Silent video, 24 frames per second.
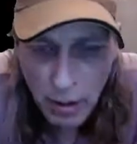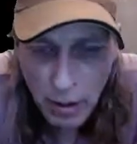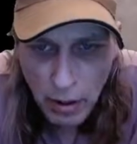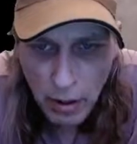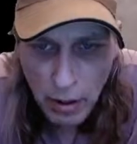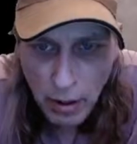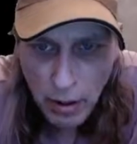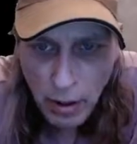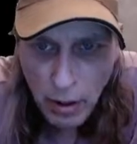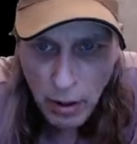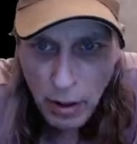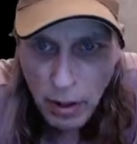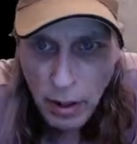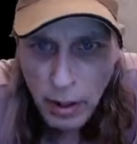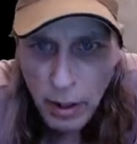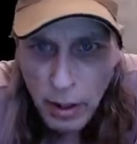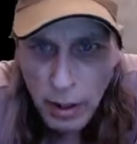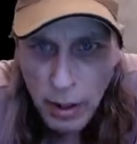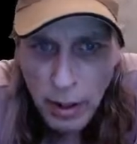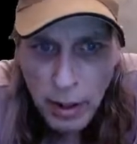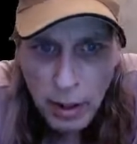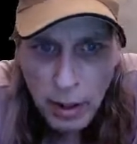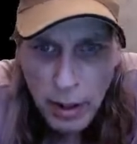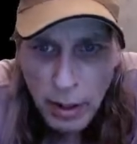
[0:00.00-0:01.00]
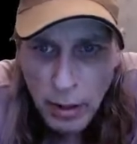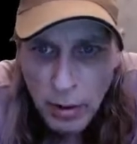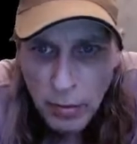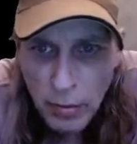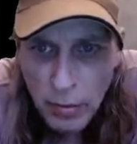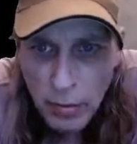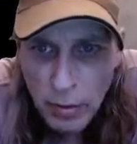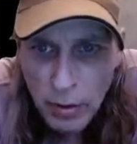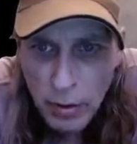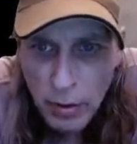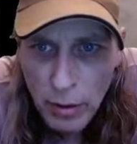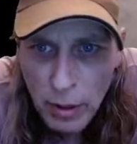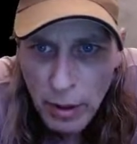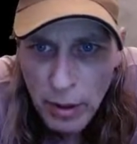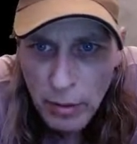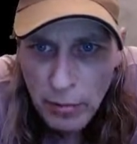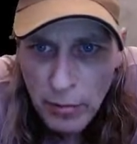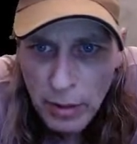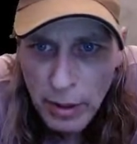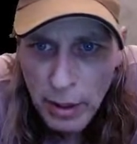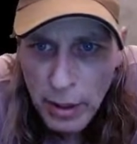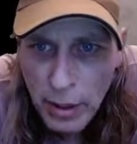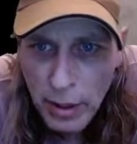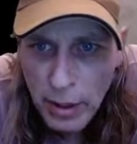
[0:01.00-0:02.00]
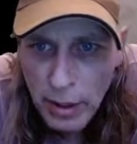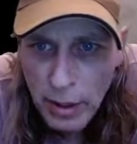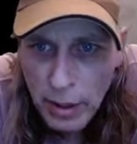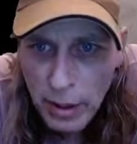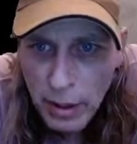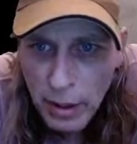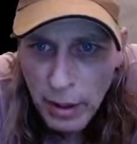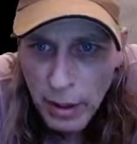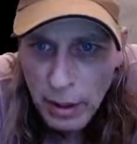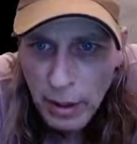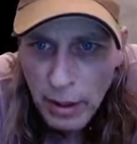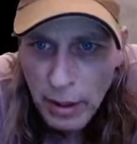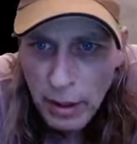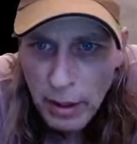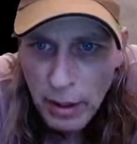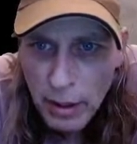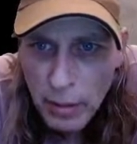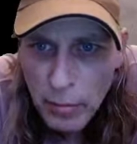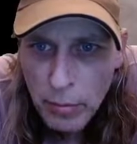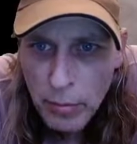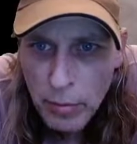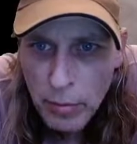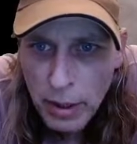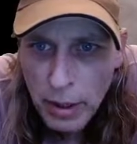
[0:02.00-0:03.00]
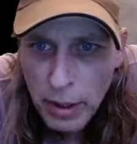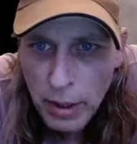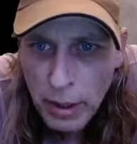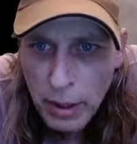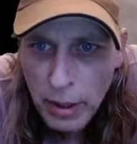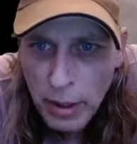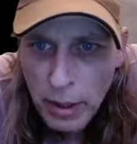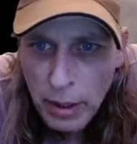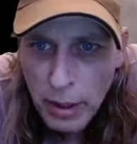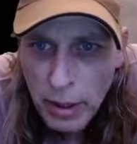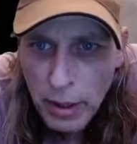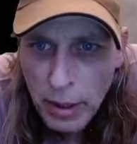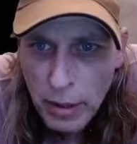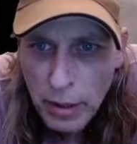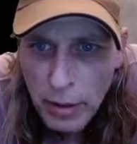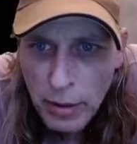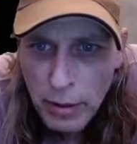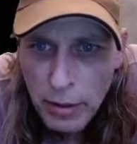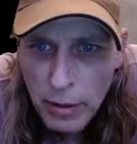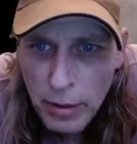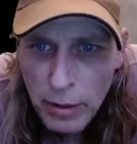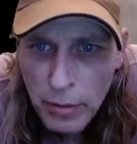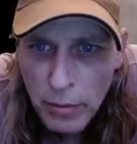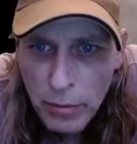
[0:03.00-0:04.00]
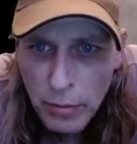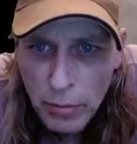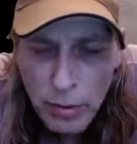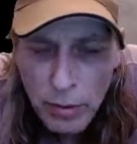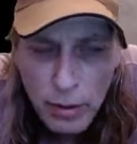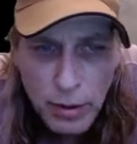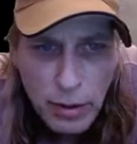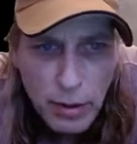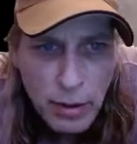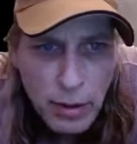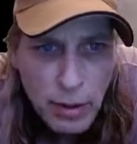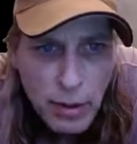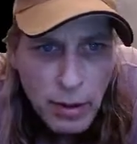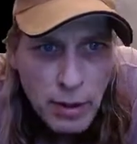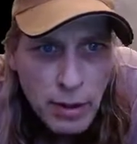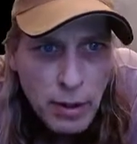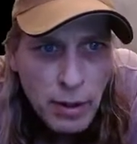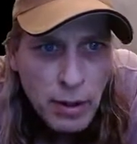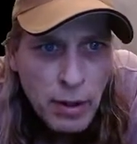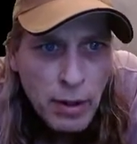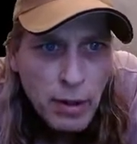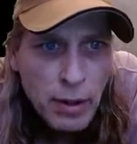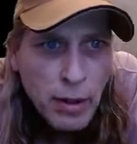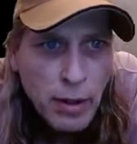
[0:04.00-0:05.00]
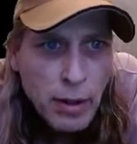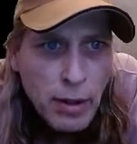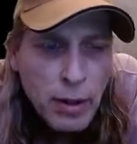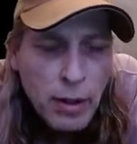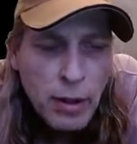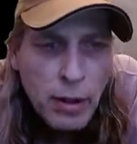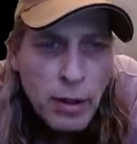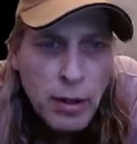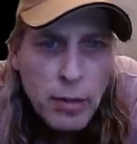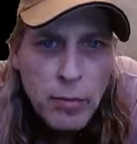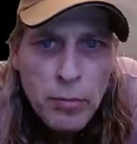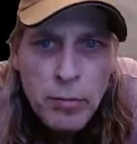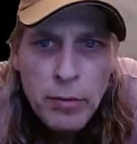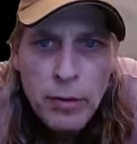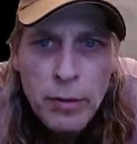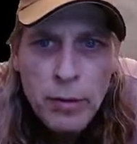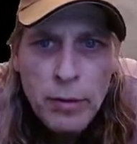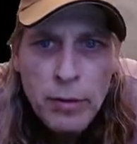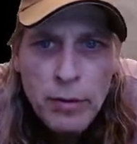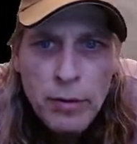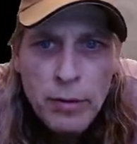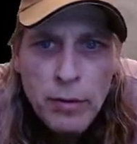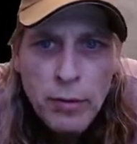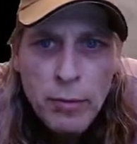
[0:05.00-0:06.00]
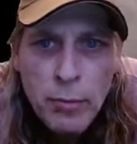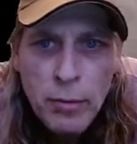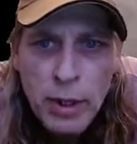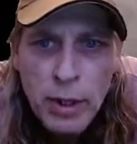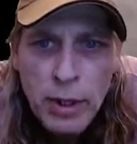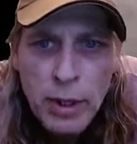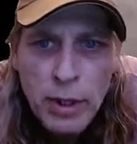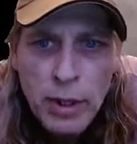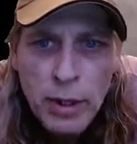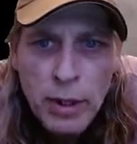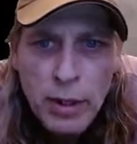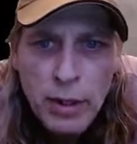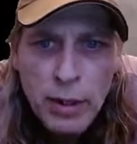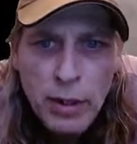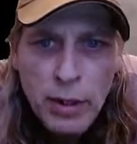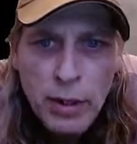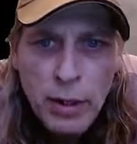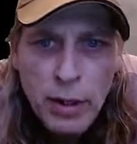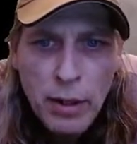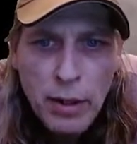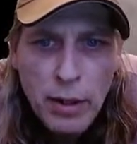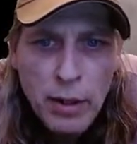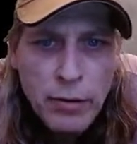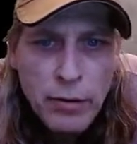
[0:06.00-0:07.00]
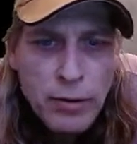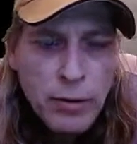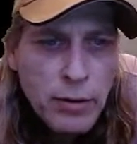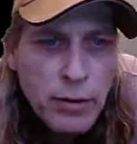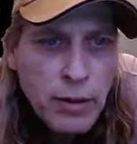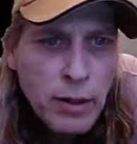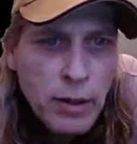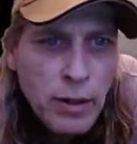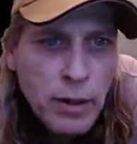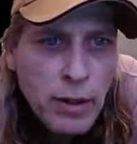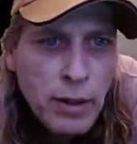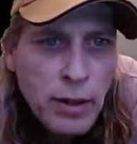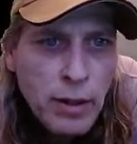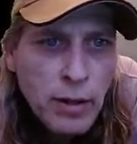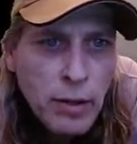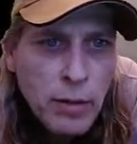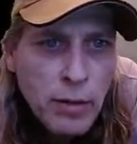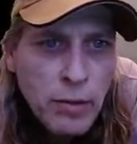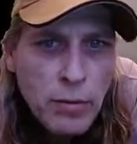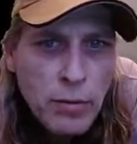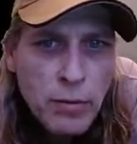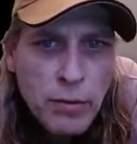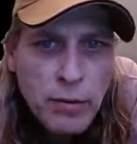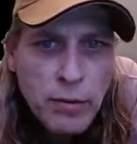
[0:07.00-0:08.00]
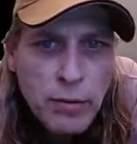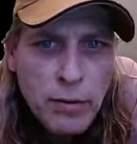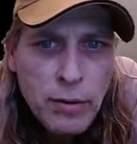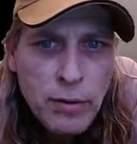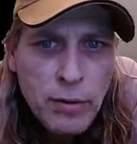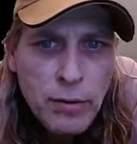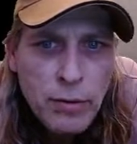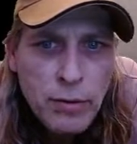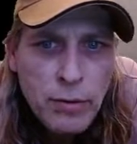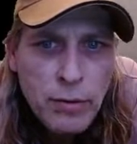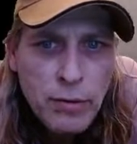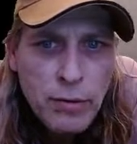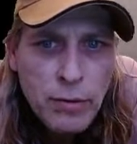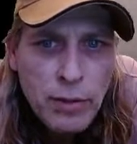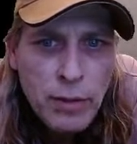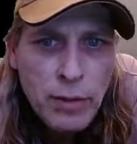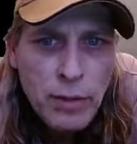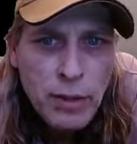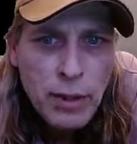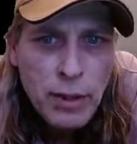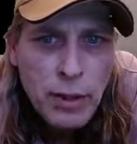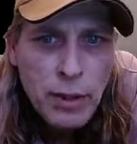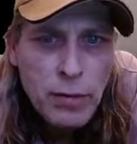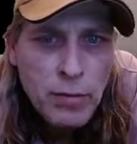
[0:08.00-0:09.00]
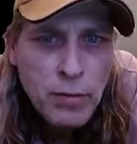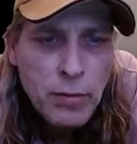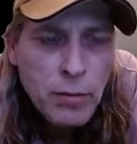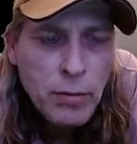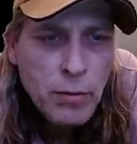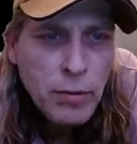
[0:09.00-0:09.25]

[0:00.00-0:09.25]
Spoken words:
Alright, and then we're gonna come down here and pick this one. Because it's big. Alright, let's see. What's it look like when we